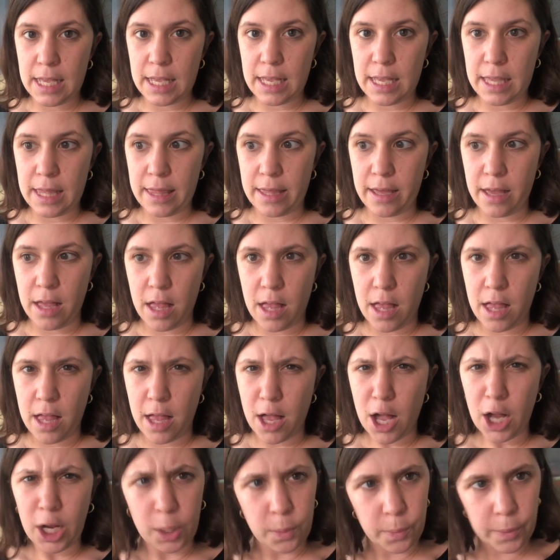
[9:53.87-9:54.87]
the
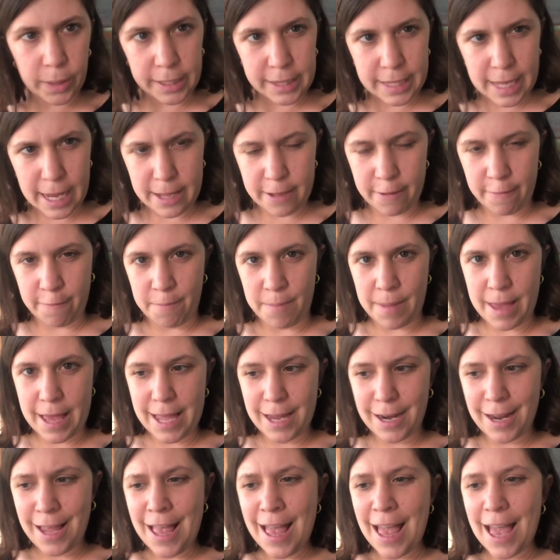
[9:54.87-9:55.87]
artwork that you've
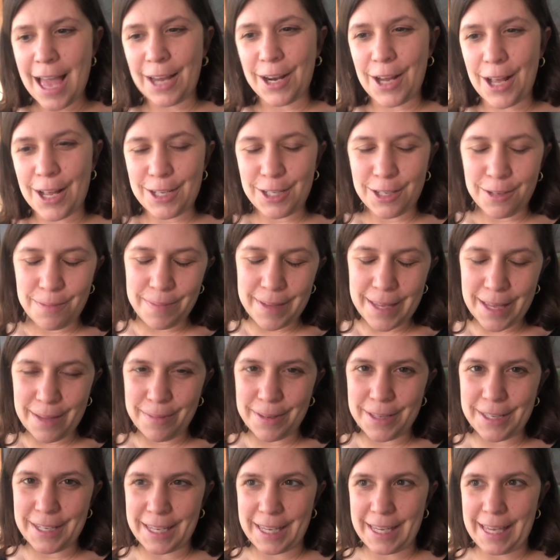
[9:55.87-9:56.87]
made, and also be
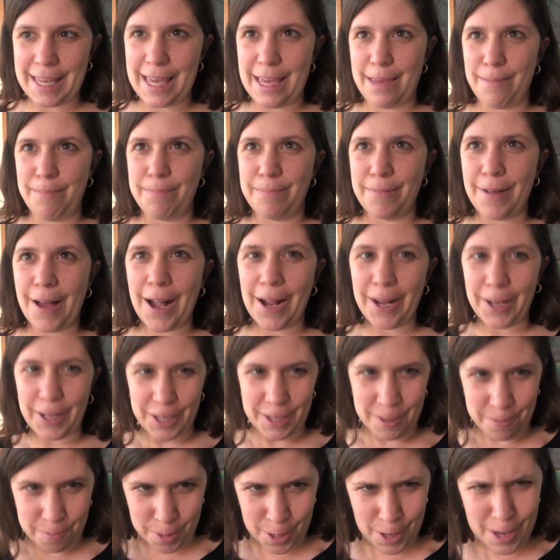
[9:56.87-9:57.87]
able to keep our
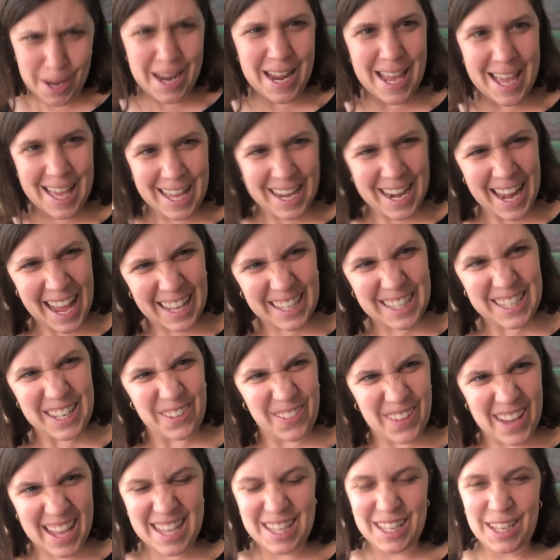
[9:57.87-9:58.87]
community connected,
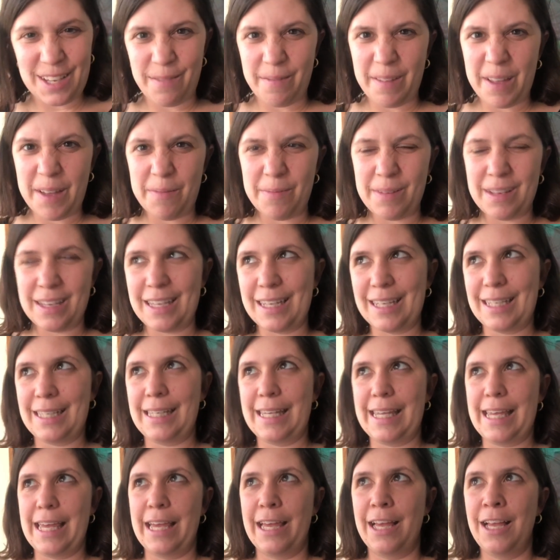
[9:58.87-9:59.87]
right? To be able to
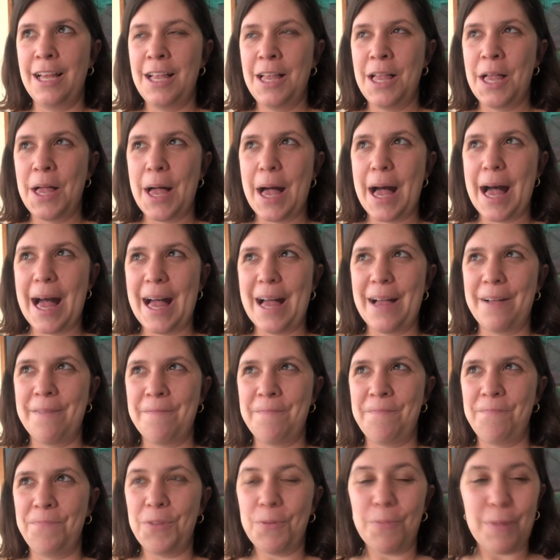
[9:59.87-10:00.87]
see
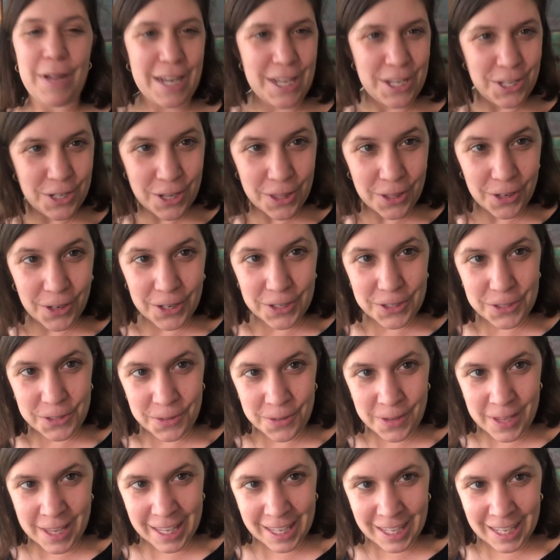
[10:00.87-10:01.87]
what each other are
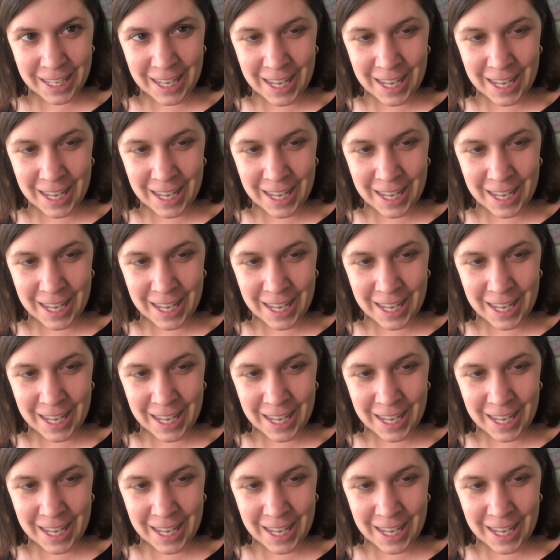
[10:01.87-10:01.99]
doing.